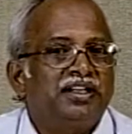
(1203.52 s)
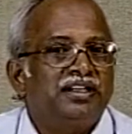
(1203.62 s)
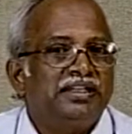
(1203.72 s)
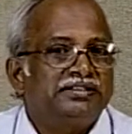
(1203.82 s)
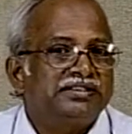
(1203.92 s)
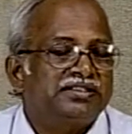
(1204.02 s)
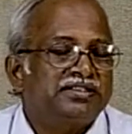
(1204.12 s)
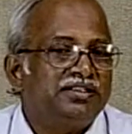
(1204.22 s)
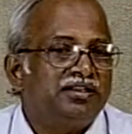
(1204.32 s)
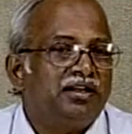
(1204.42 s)
an
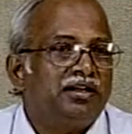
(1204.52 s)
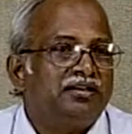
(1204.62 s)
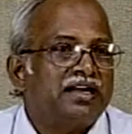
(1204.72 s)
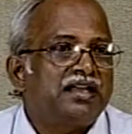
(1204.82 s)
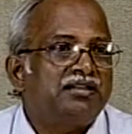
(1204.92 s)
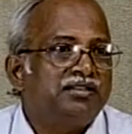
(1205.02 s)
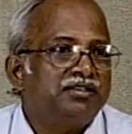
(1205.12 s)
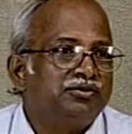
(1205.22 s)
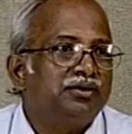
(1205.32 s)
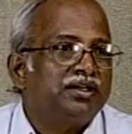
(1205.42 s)
existing tanker
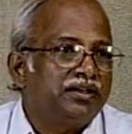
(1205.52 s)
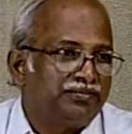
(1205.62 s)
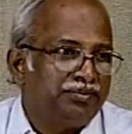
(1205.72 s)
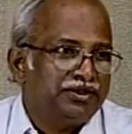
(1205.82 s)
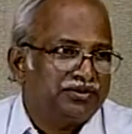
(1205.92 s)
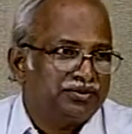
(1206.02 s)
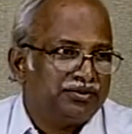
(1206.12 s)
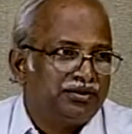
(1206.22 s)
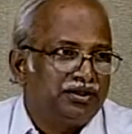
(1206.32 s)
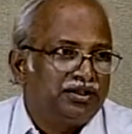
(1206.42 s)
into an FPSO,
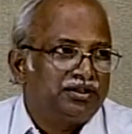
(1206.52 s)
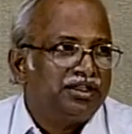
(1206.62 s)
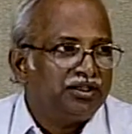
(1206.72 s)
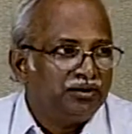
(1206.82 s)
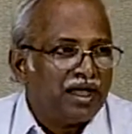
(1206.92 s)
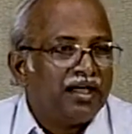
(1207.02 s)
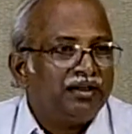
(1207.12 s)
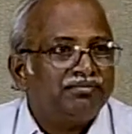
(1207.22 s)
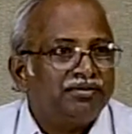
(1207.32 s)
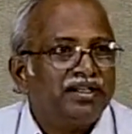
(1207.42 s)
then you
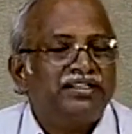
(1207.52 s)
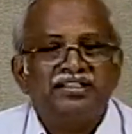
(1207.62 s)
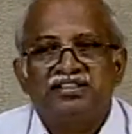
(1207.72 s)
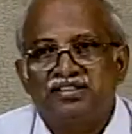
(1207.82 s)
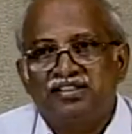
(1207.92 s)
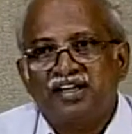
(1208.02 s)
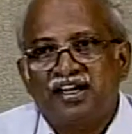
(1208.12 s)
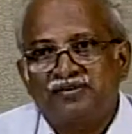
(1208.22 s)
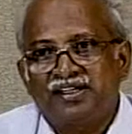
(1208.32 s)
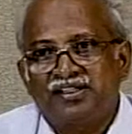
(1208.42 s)
have a distinct
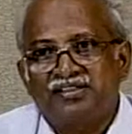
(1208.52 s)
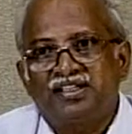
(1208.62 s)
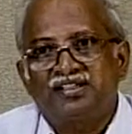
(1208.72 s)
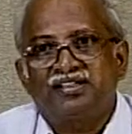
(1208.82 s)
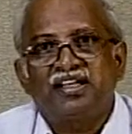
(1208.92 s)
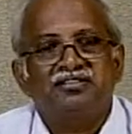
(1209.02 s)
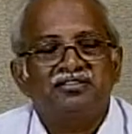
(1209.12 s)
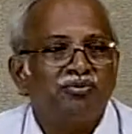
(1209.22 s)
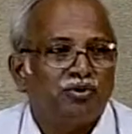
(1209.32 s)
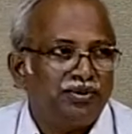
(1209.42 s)
advantage that it has
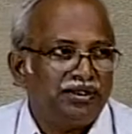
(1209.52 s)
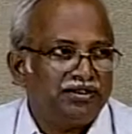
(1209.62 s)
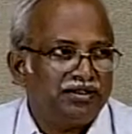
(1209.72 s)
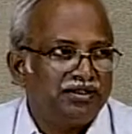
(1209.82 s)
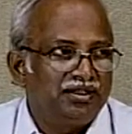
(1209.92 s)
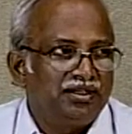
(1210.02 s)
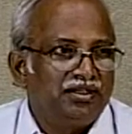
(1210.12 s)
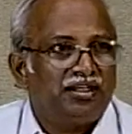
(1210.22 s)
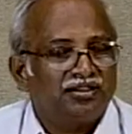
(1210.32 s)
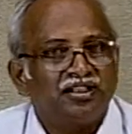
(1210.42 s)
some mobility.
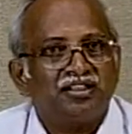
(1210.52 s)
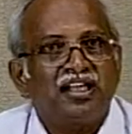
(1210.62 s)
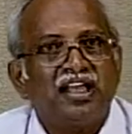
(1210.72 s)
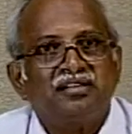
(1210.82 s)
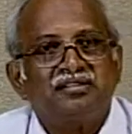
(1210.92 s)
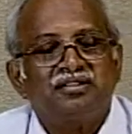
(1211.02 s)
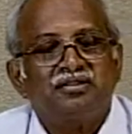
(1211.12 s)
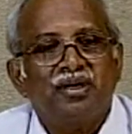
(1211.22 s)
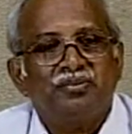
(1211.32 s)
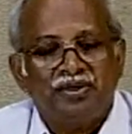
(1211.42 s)
On the other hand,
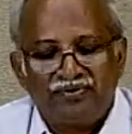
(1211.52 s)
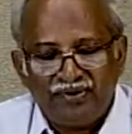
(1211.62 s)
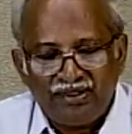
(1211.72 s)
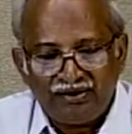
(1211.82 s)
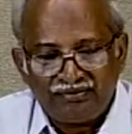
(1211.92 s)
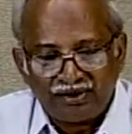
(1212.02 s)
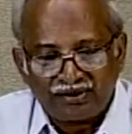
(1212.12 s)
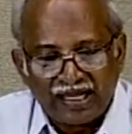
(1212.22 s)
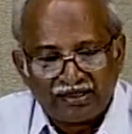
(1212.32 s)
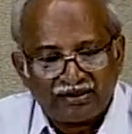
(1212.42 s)
one may feel if the
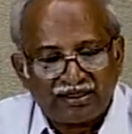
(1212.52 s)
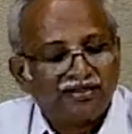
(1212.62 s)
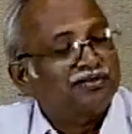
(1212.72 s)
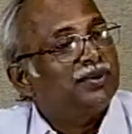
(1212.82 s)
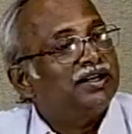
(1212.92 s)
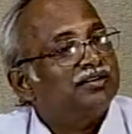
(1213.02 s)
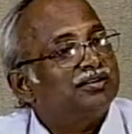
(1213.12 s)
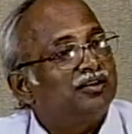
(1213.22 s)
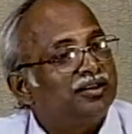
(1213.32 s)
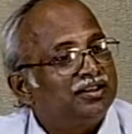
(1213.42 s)
tanker has spent
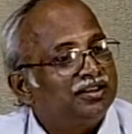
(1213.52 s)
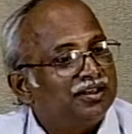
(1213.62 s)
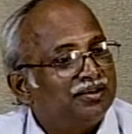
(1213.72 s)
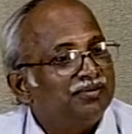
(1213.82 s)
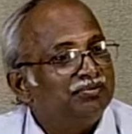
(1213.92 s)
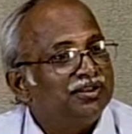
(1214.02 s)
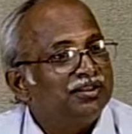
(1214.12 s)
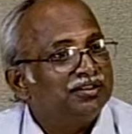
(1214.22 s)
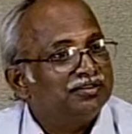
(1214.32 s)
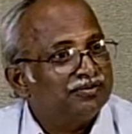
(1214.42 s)
already 10-15
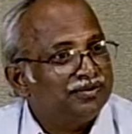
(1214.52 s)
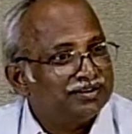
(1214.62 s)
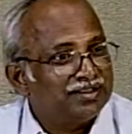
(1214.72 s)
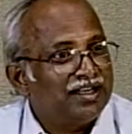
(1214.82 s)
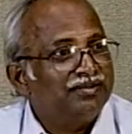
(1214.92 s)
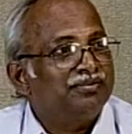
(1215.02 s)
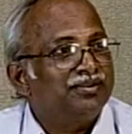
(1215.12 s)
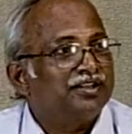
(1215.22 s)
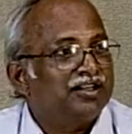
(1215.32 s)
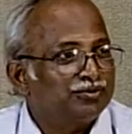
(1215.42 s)
years of his life in
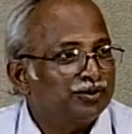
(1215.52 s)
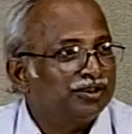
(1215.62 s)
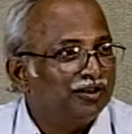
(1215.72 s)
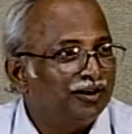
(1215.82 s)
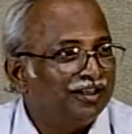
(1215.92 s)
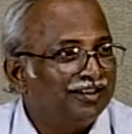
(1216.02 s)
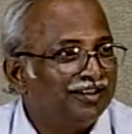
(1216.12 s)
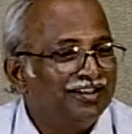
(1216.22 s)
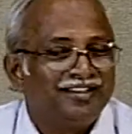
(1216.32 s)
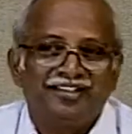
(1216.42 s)
transporting oil,
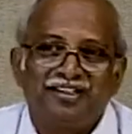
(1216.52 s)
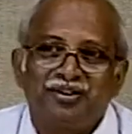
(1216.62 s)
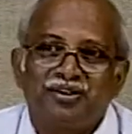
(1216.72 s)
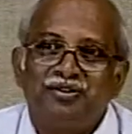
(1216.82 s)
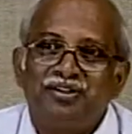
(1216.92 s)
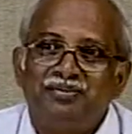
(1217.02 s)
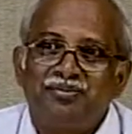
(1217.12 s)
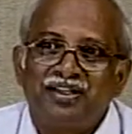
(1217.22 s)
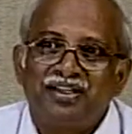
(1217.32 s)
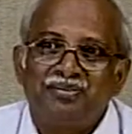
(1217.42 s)
then you are only
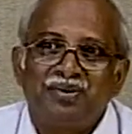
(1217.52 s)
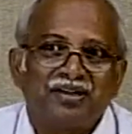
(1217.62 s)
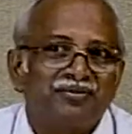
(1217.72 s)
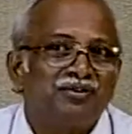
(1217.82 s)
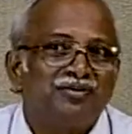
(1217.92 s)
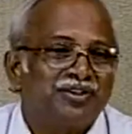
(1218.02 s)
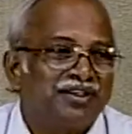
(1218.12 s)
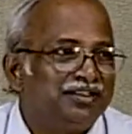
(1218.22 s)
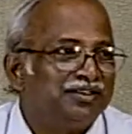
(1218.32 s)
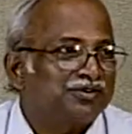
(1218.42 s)
making a platform for
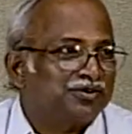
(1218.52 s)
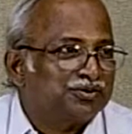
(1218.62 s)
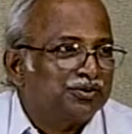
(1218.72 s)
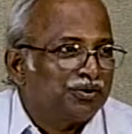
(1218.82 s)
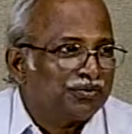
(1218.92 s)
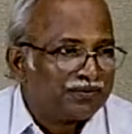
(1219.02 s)
10 years or so.